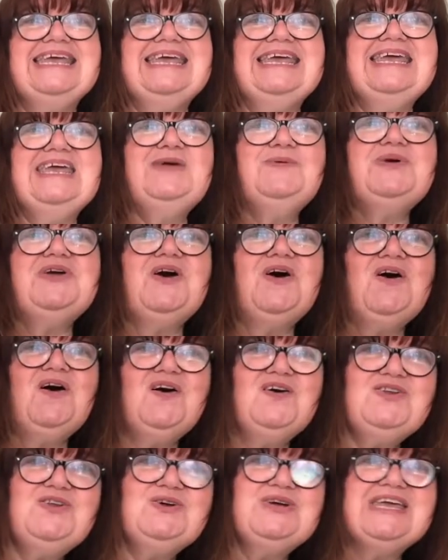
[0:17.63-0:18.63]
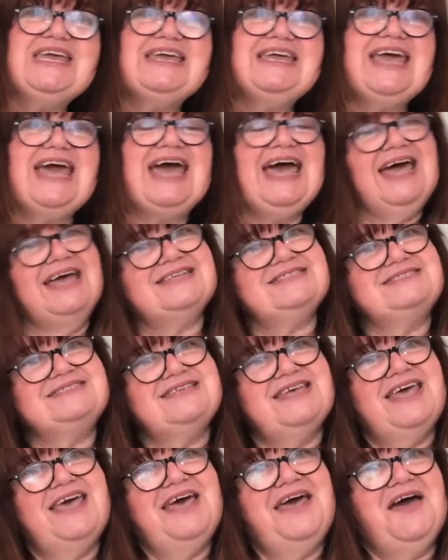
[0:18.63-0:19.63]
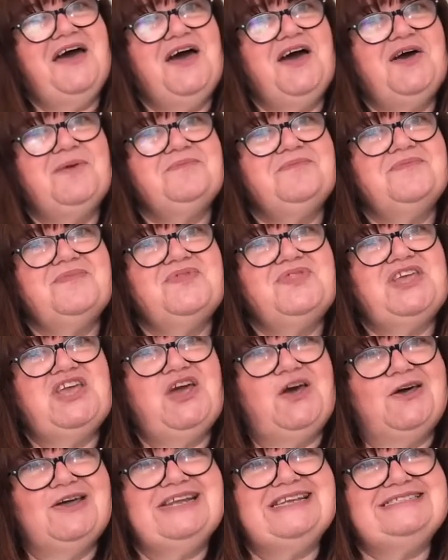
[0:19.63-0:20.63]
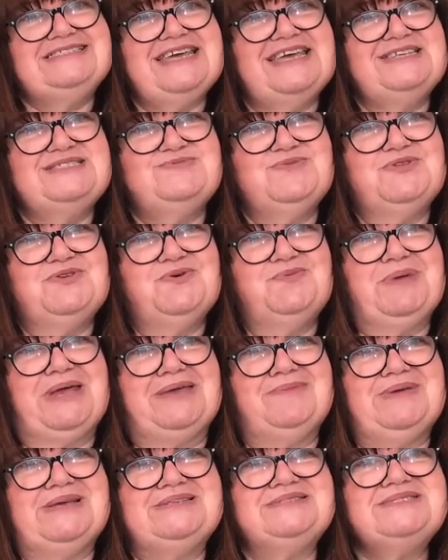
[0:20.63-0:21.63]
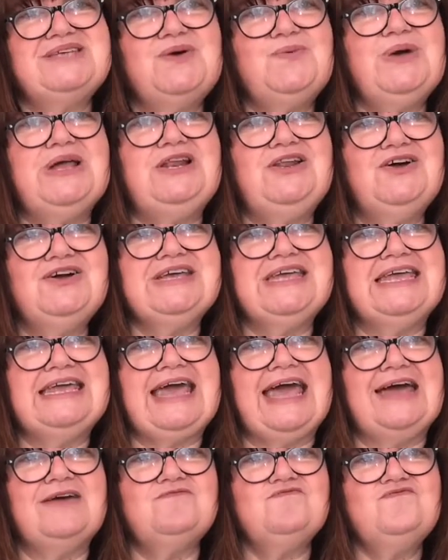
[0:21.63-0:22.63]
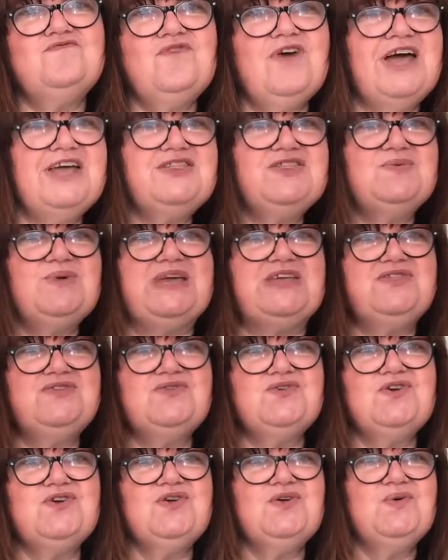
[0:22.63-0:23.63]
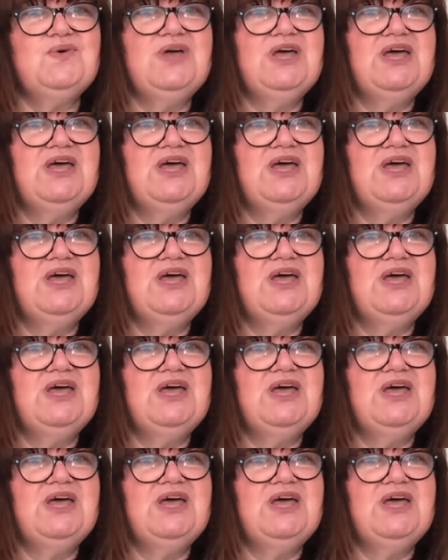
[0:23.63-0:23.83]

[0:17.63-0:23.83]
Here we are looking at the early days with your baby. So we're looking at right the way through